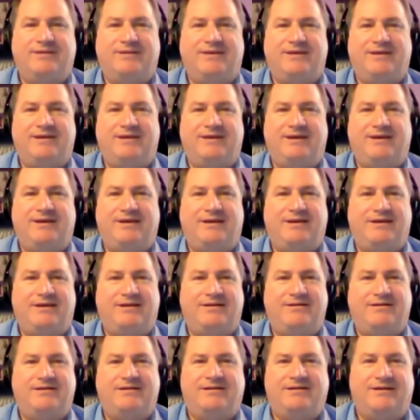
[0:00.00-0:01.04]

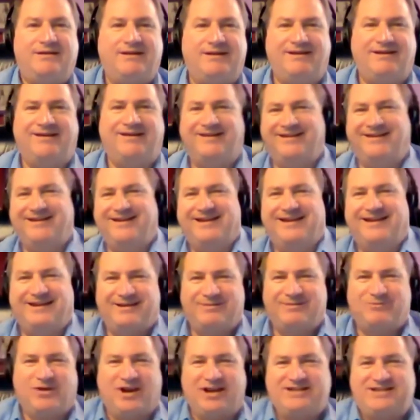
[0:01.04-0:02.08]
And
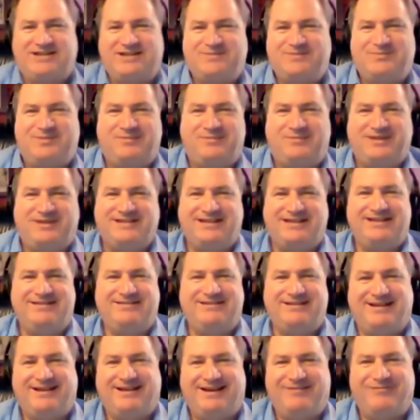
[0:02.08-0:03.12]
Bryce has been
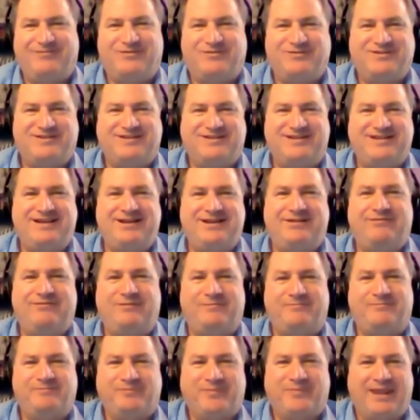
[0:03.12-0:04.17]
busy. For
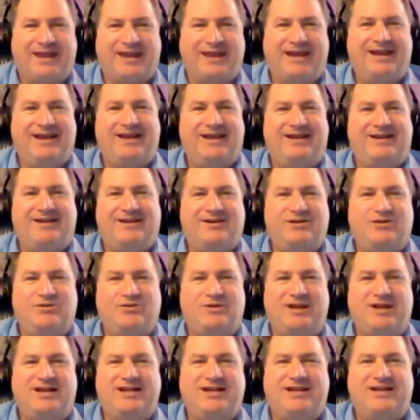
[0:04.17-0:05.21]
Steve,
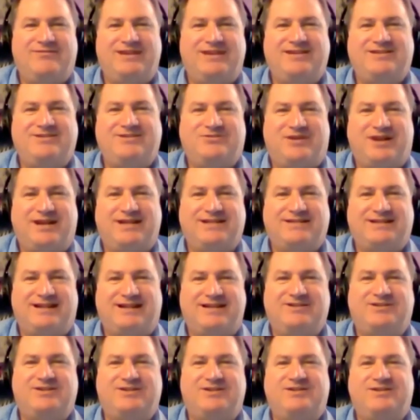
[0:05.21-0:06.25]
do any of these
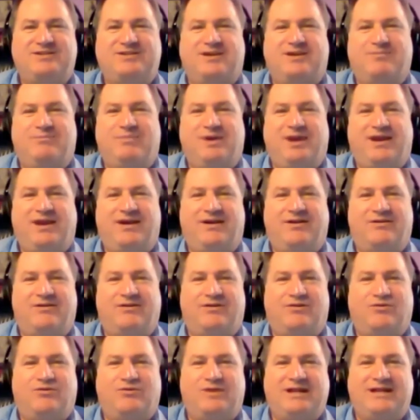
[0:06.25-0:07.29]
translations compare
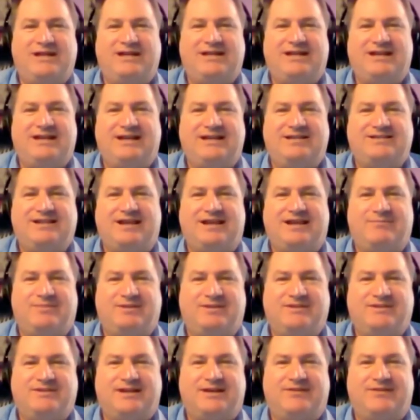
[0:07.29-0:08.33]
written
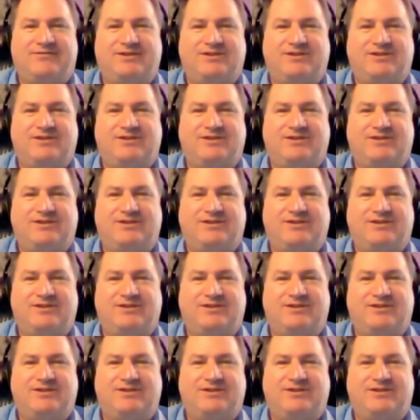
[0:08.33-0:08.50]
examples of